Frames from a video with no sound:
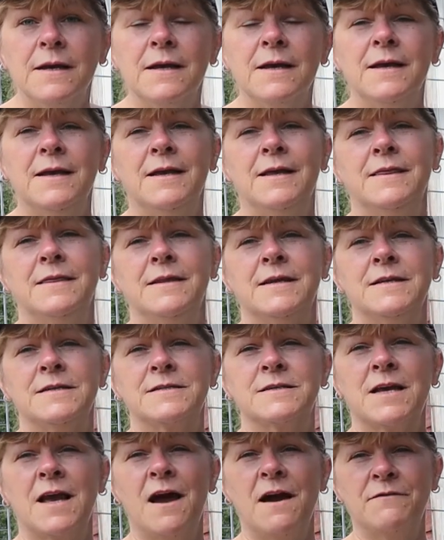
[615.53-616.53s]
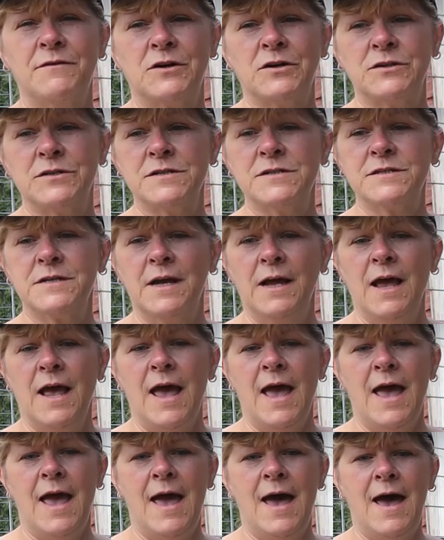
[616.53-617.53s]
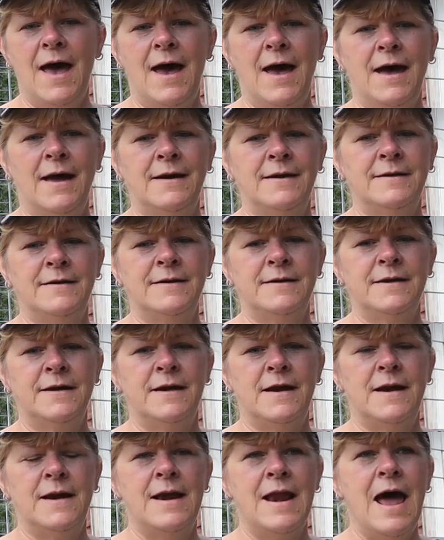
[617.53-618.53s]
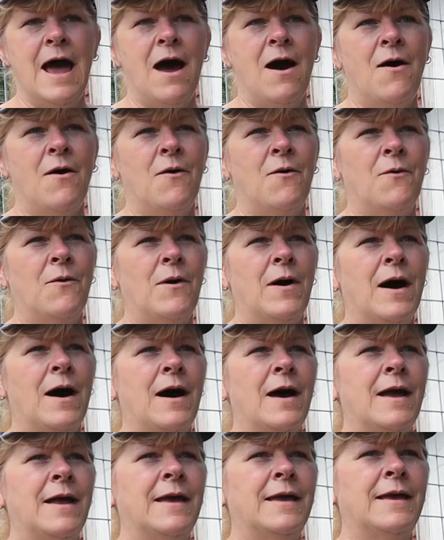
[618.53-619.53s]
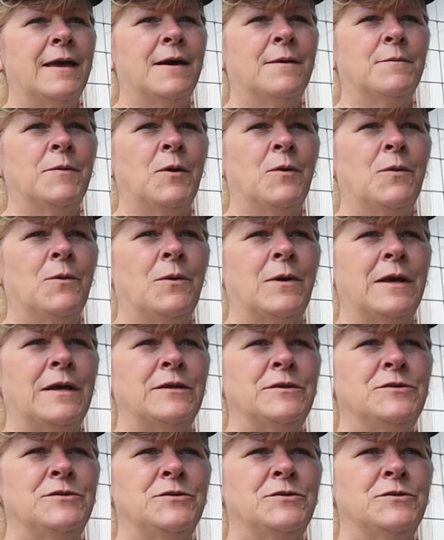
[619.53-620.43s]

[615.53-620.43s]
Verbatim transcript: in these covers. And now I am going